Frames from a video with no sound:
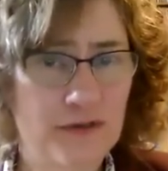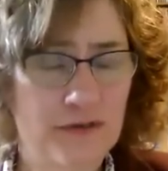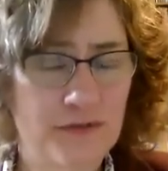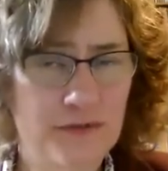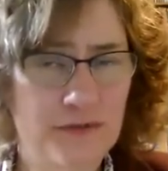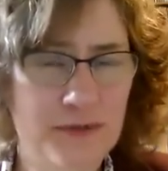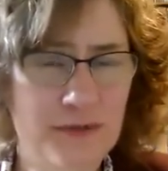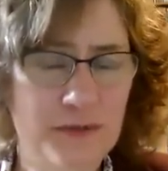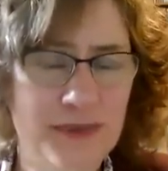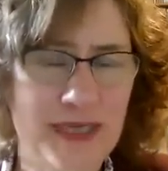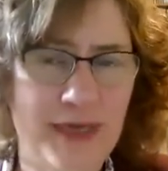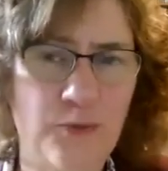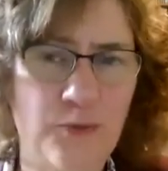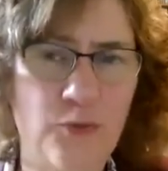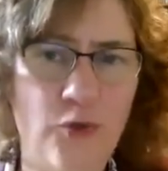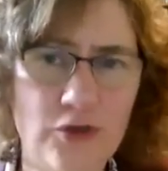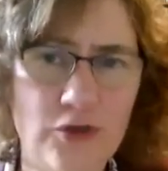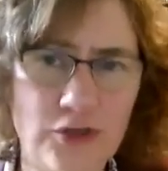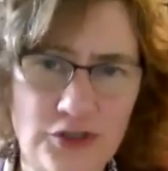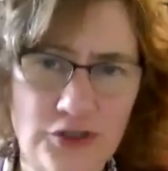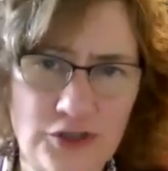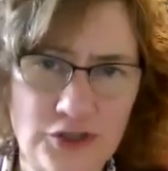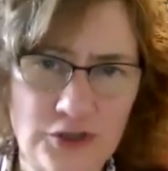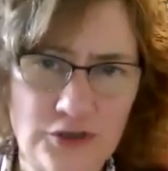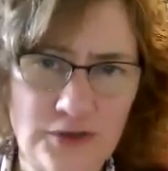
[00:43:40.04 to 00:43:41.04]
we have one
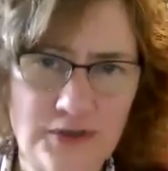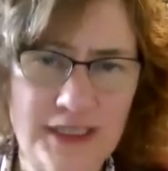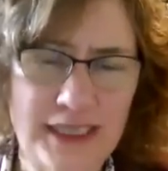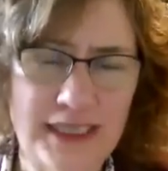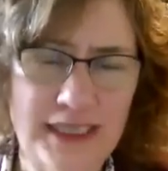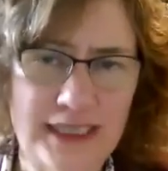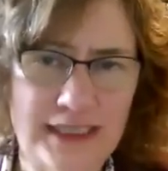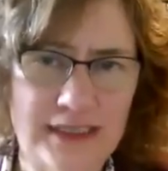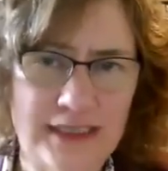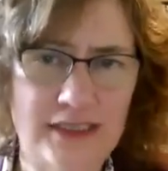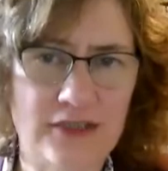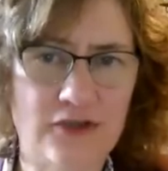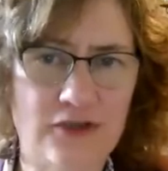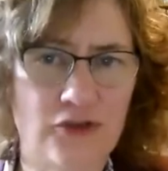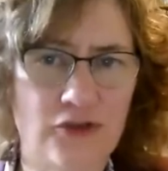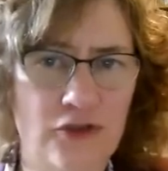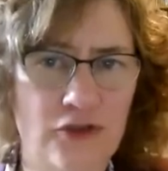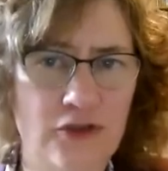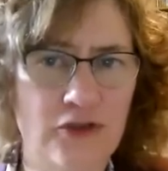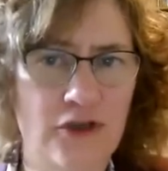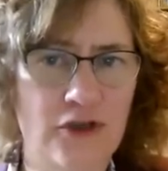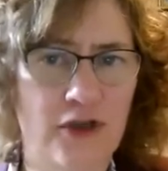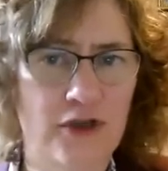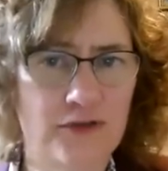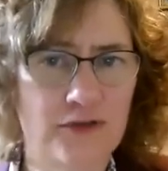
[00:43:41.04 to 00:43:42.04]
or two needs to
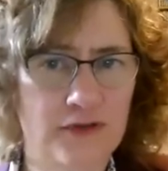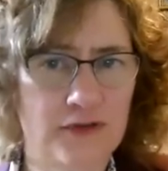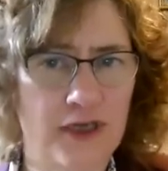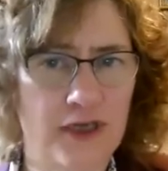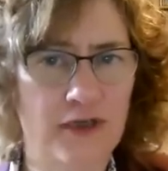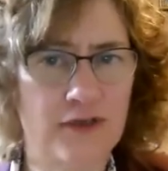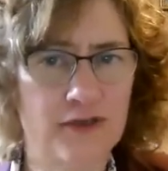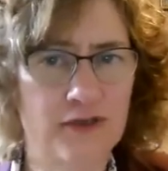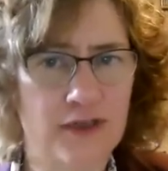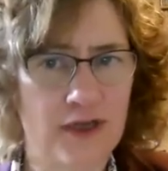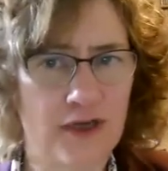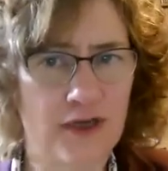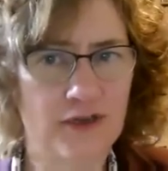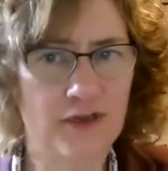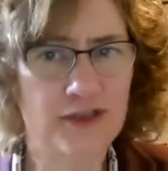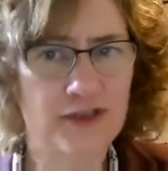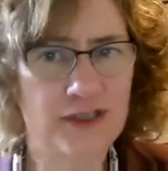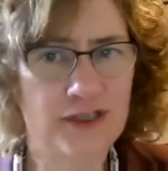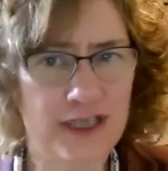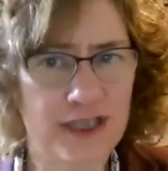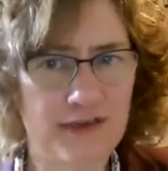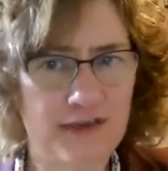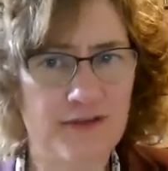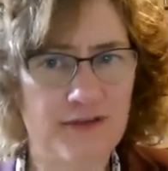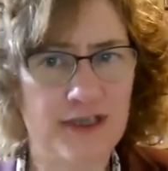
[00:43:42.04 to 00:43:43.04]
call on
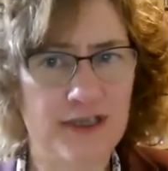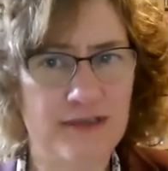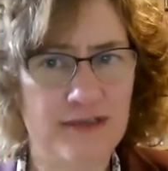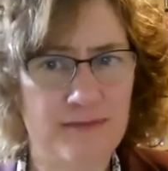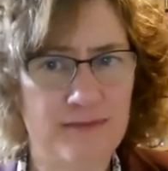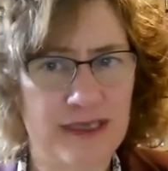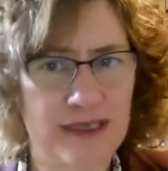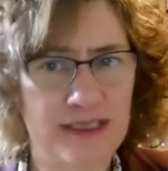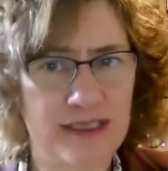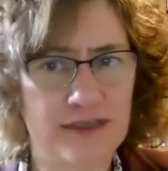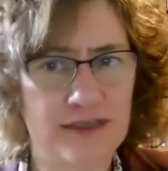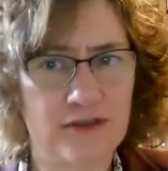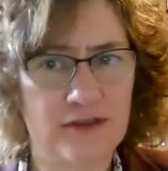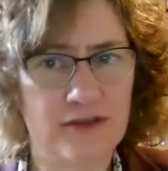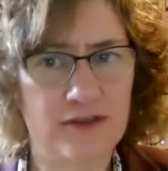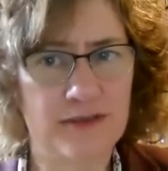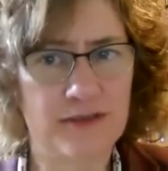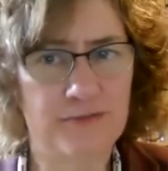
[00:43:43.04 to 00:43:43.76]
serious medical